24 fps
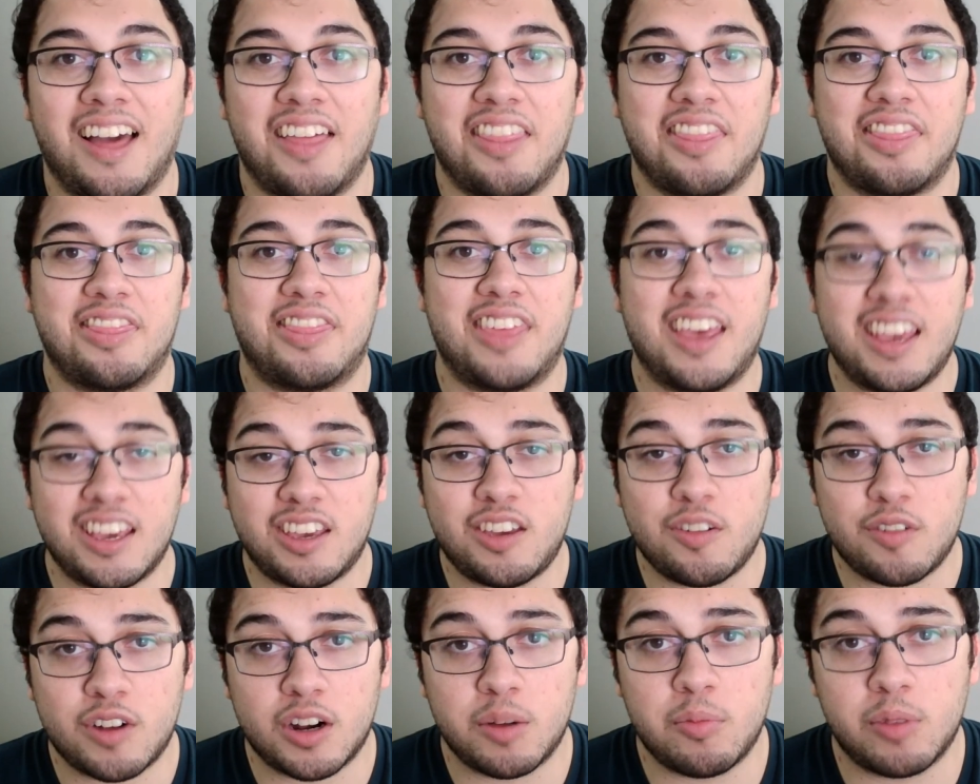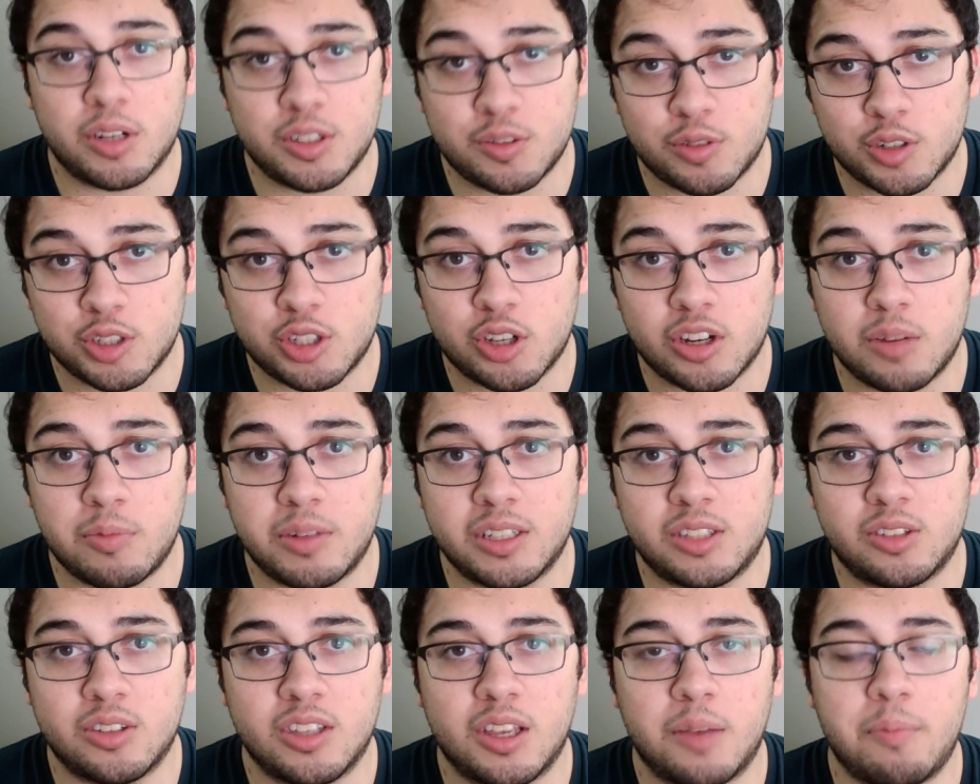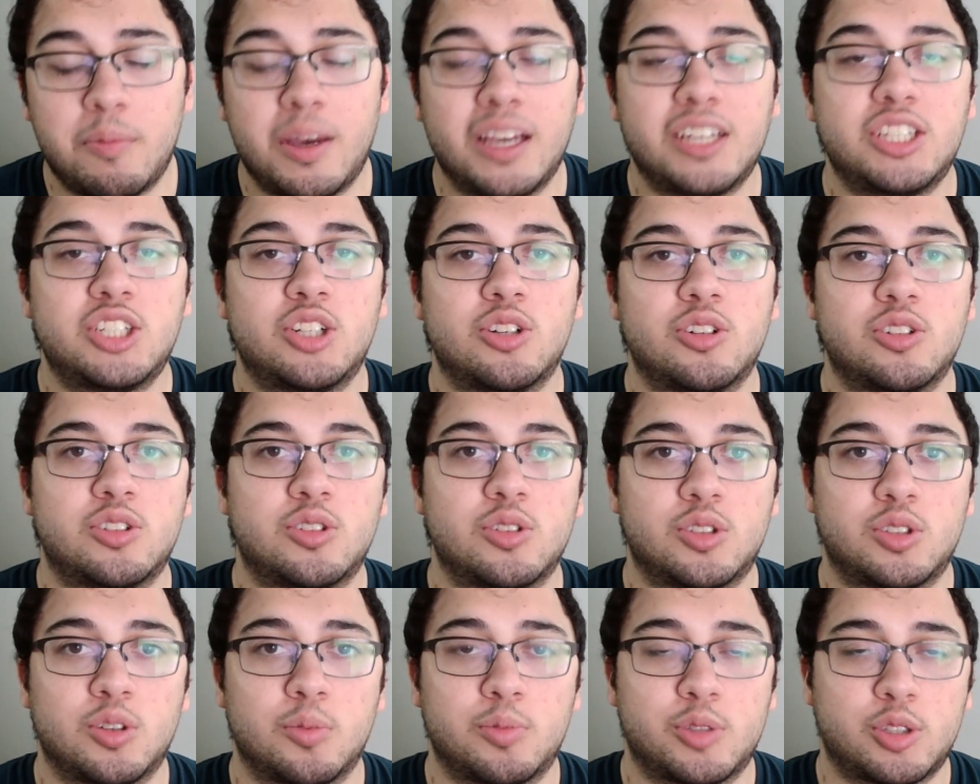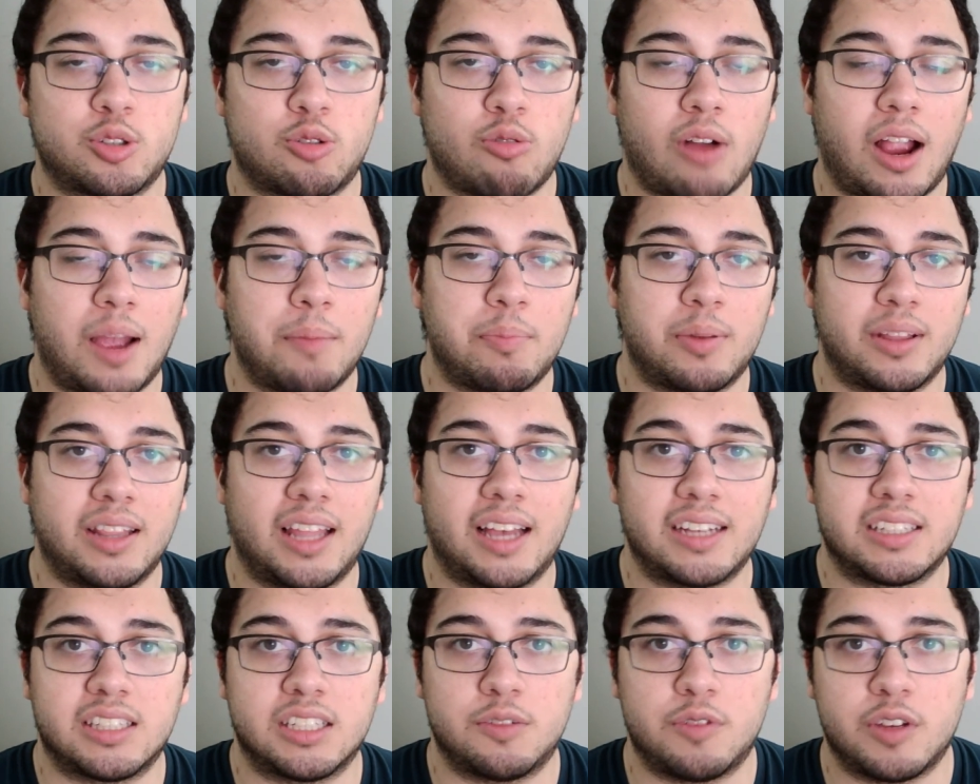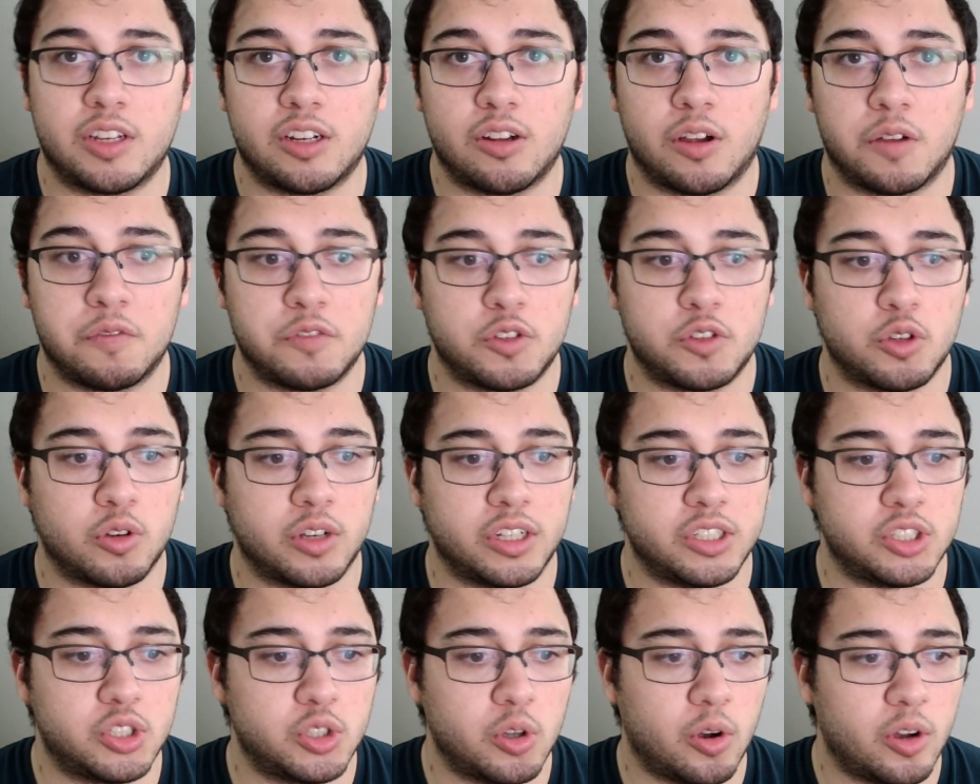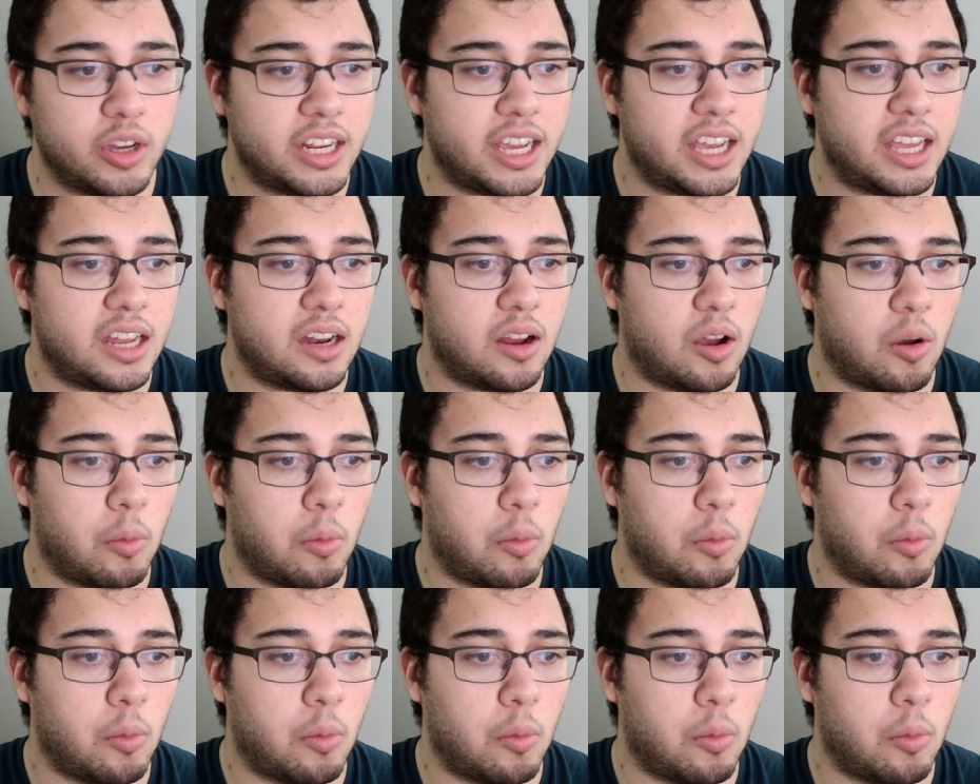Thank you very much for joining me today. Make sure to subscribe and like this video if you enjoyed it.